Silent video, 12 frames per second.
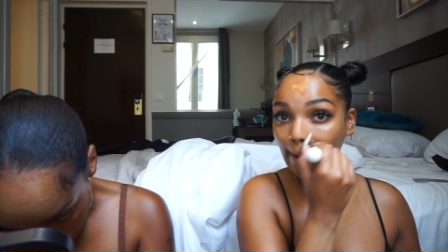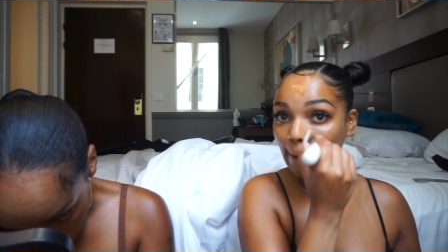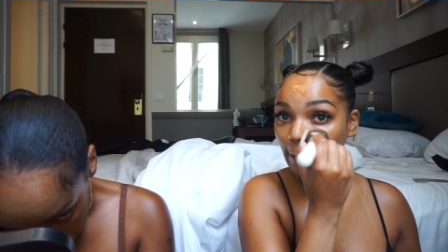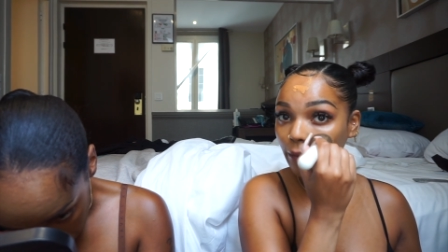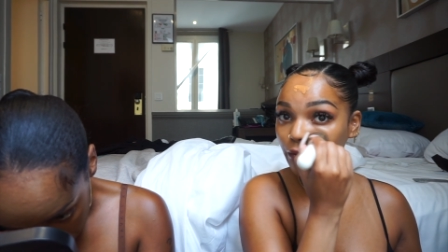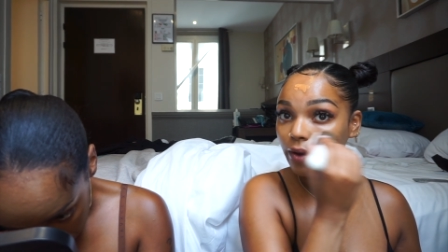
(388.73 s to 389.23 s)

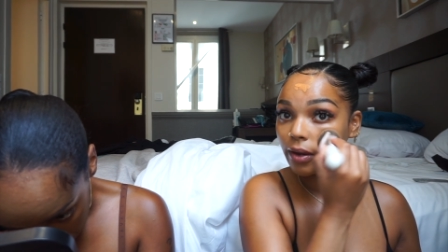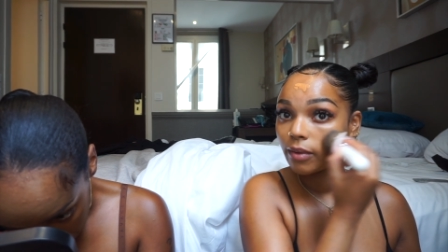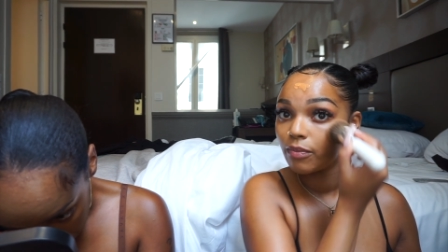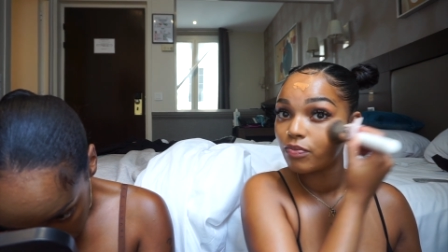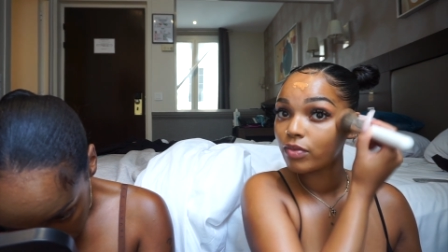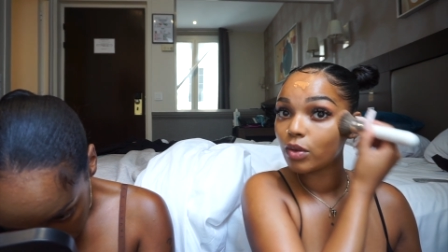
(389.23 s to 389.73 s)
What are we
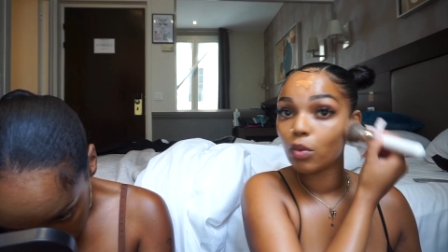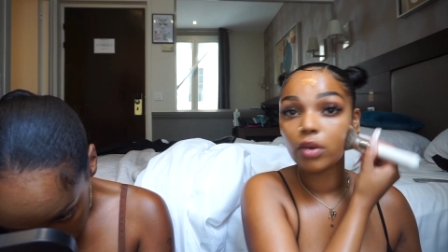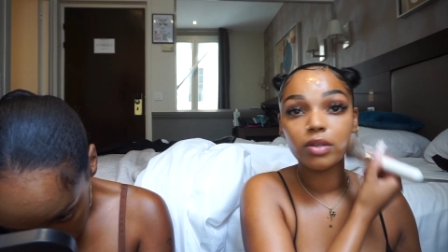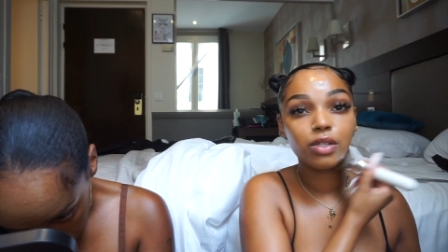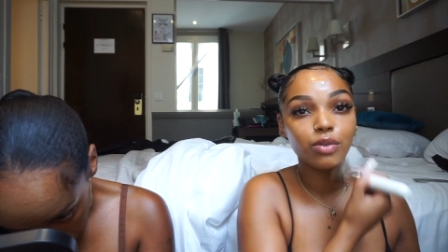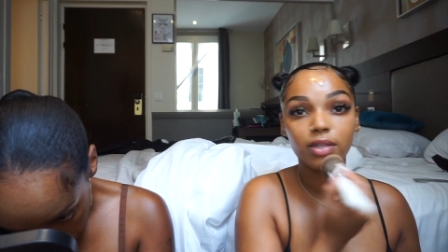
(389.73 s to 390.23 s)
doing? What are
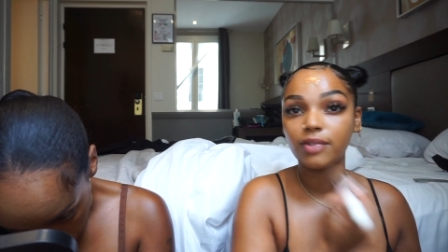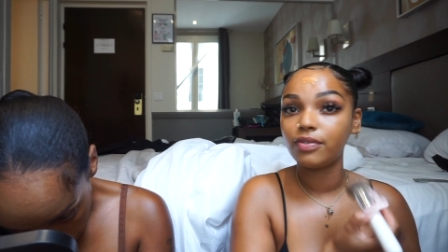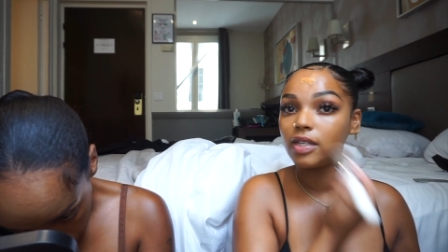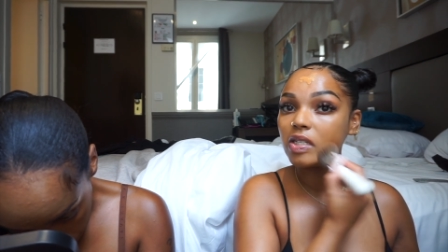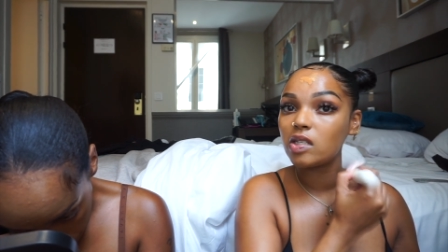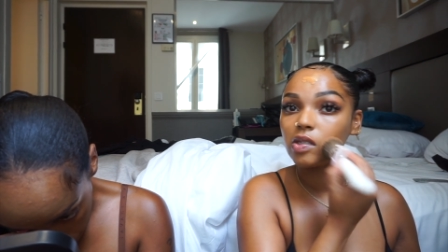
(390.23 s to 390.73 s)
we doing? If
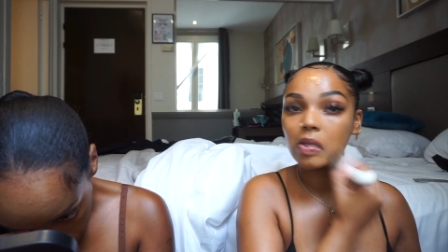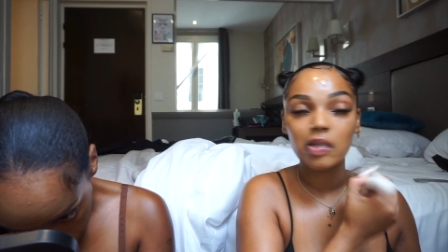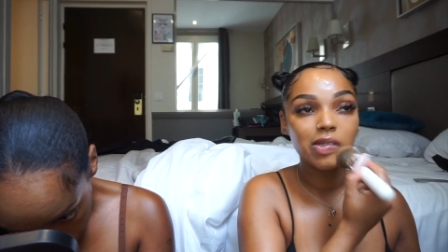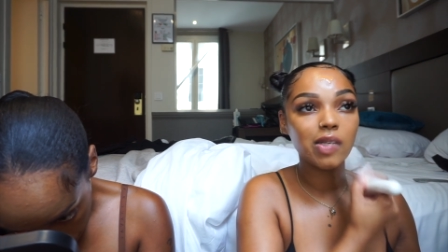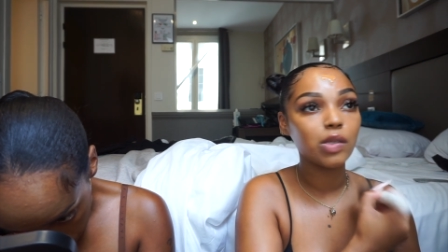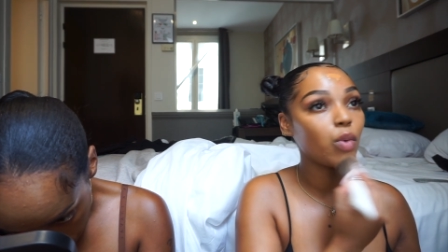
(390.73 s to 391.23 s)
this is, is
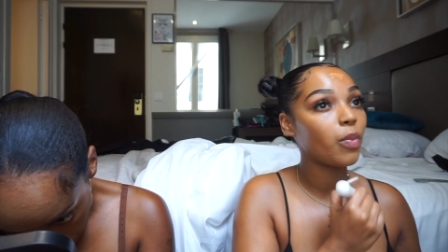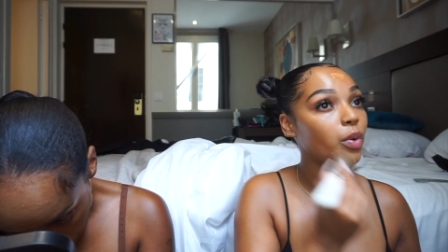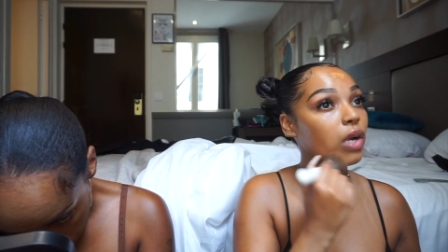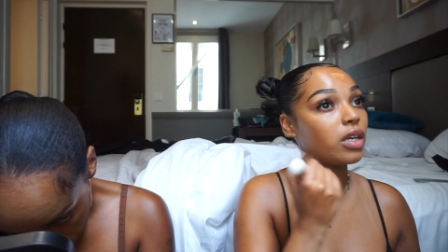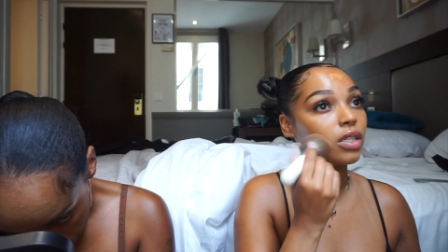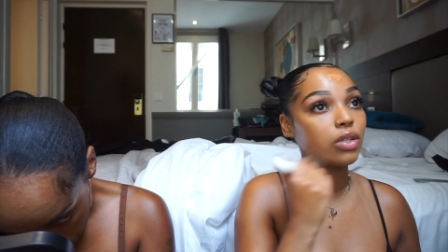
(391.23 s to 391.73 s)
this what we're
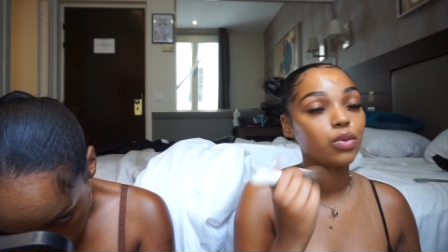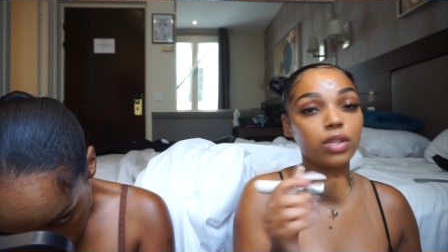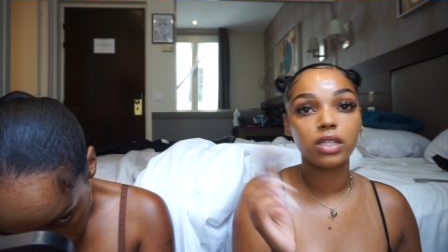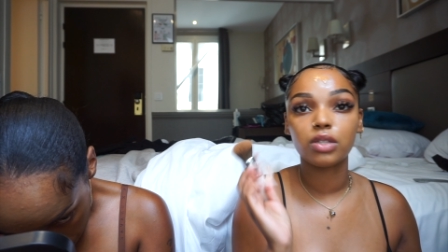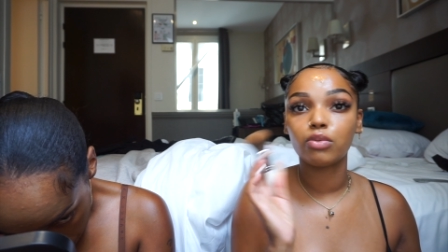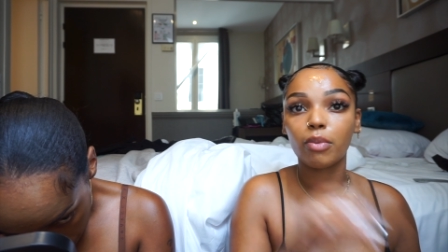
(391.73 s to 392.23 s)
gonna do,
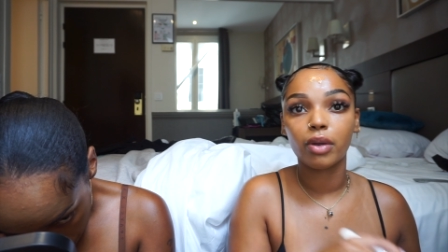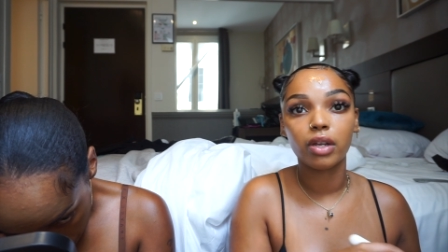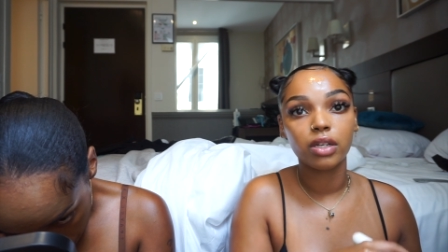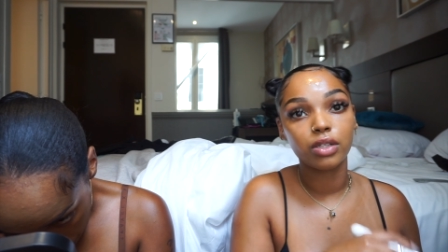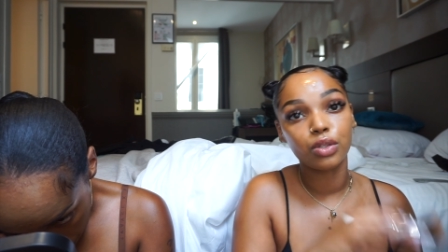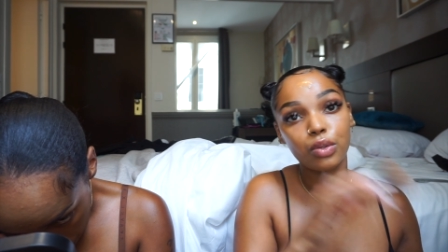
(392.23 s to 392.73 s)
this is what we're
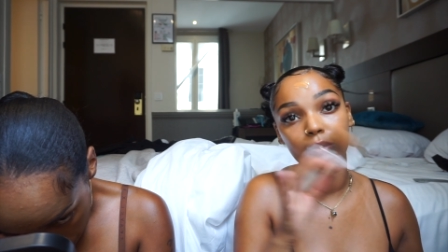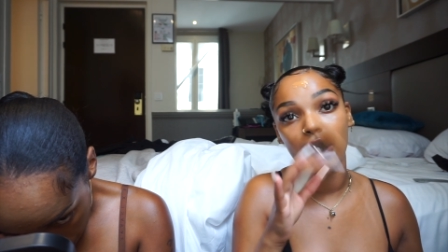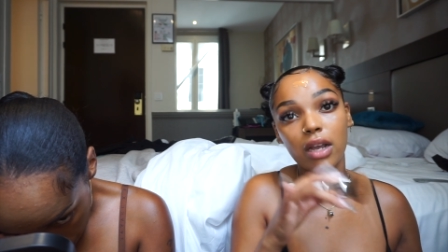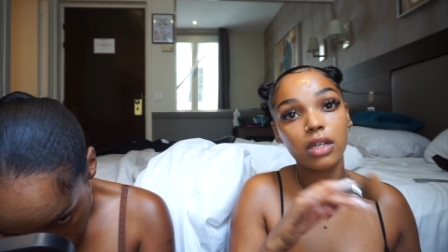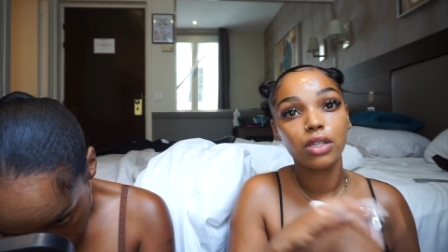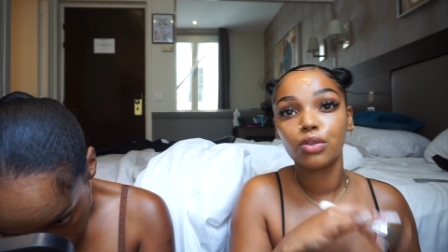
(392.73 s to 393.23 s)
gonna do. I'm
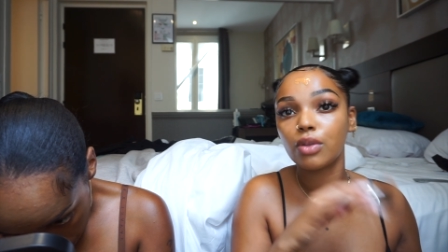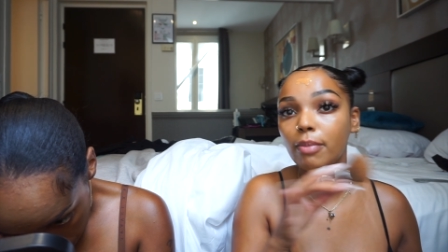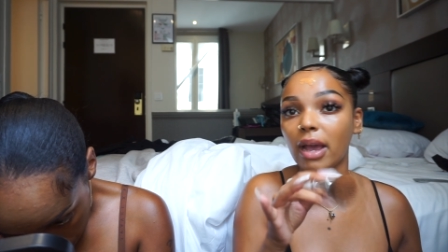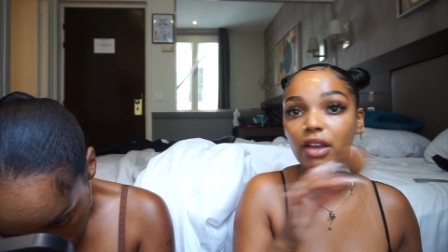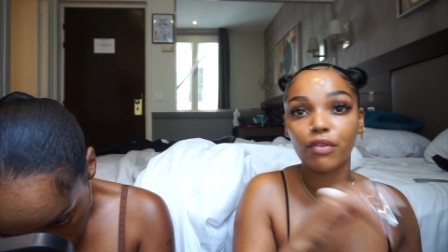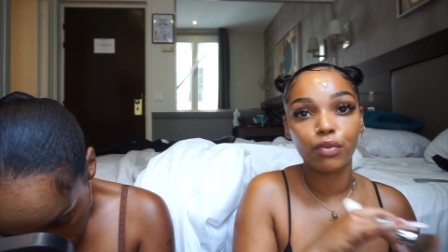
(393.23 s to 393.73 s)
not gonna do the
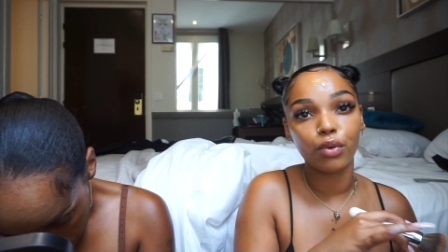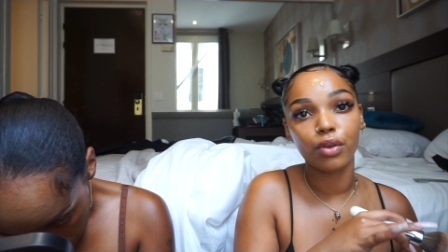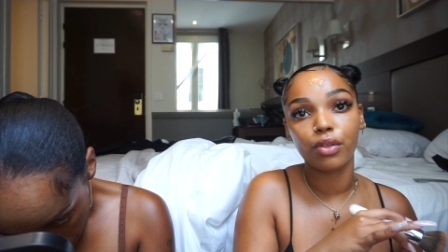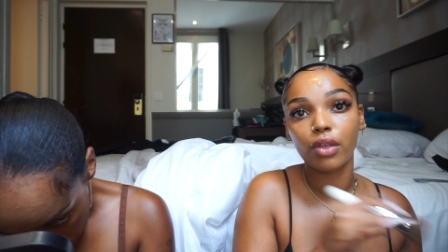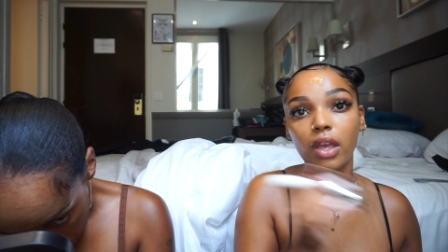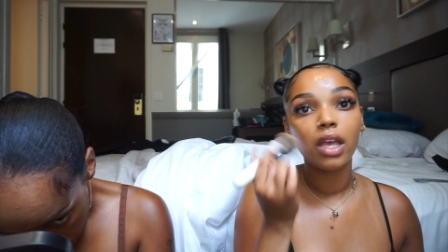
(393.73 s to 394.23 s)
back and forth.
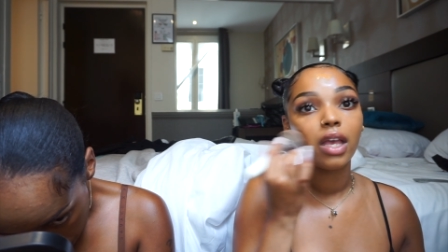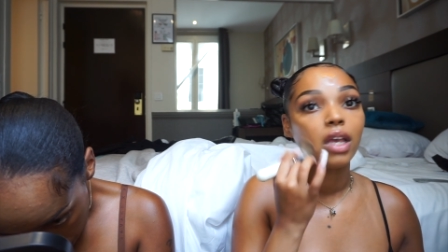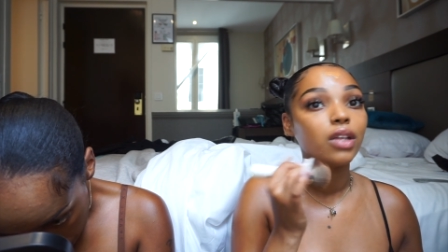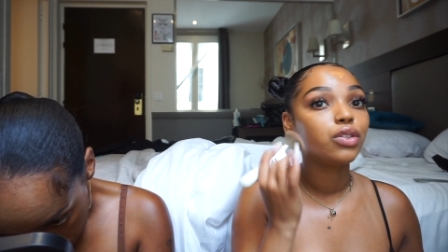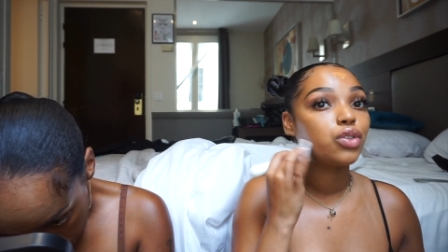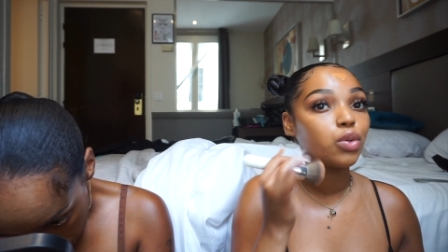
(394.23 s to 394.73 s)

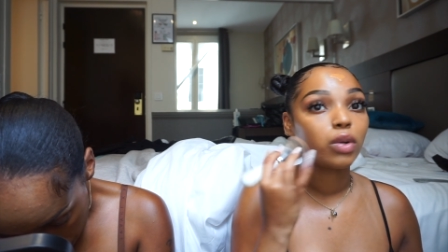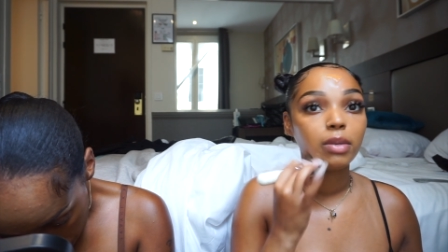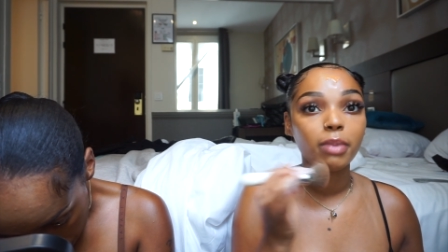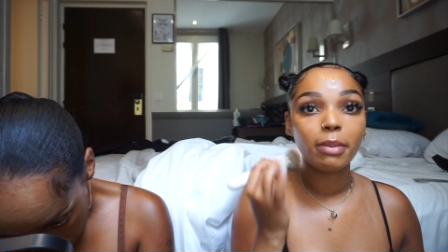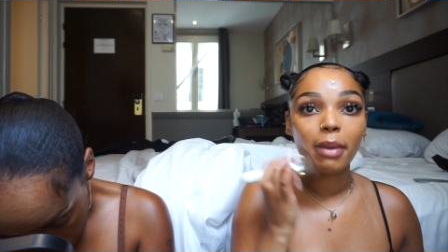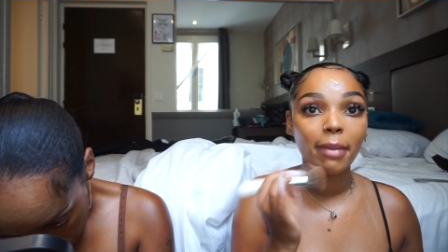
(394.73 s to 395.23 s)
Do you want to
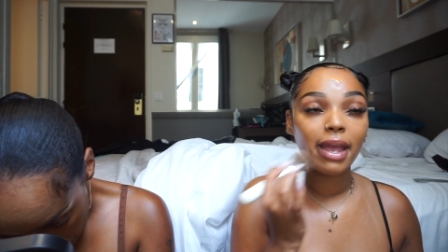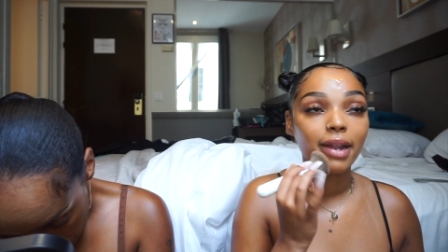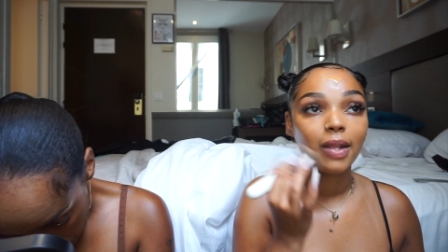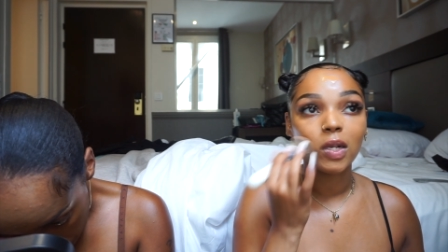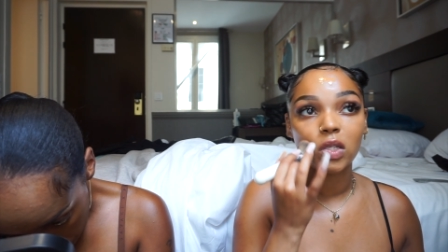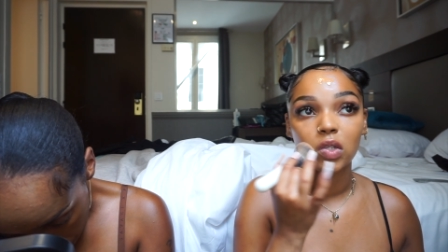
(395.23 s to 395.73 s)
be my
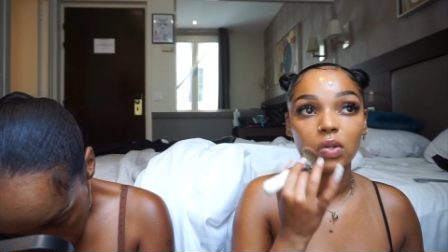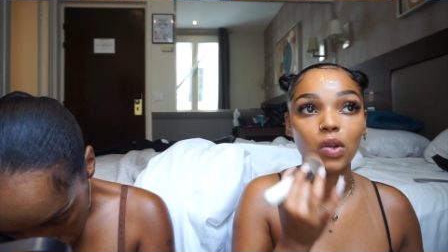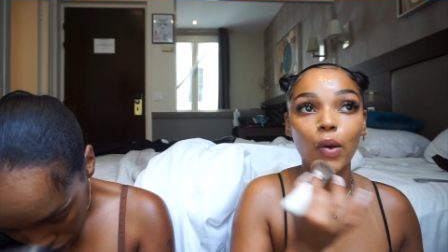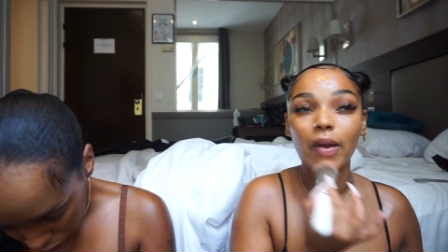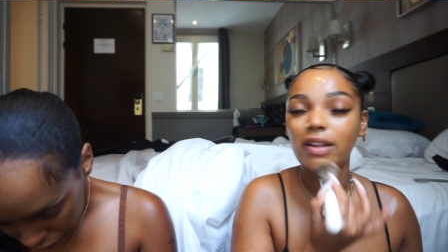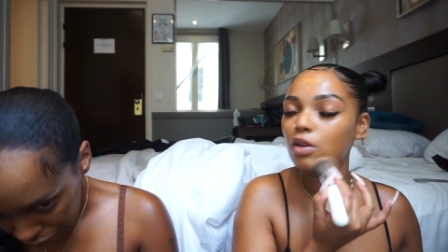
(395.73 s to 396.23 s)
man? Yes or
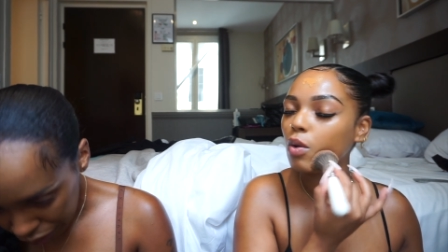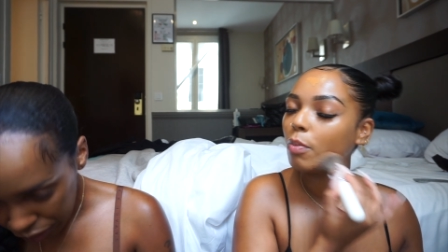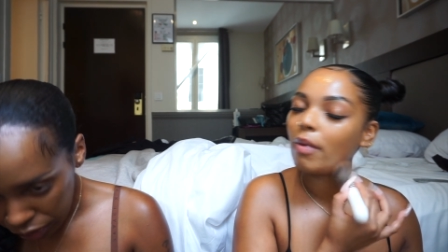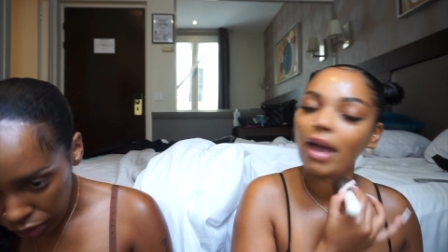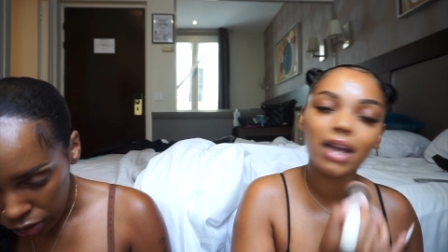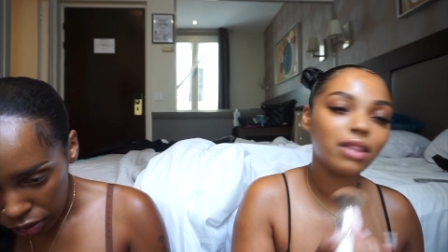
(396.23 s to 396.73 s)
no? And don't buy